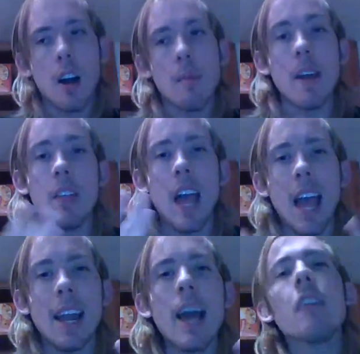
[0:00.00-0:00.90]
And
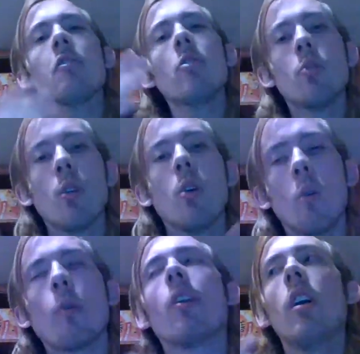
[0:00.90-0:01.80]
as you grow
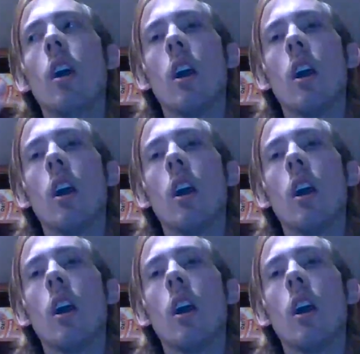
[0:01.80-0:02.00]
older,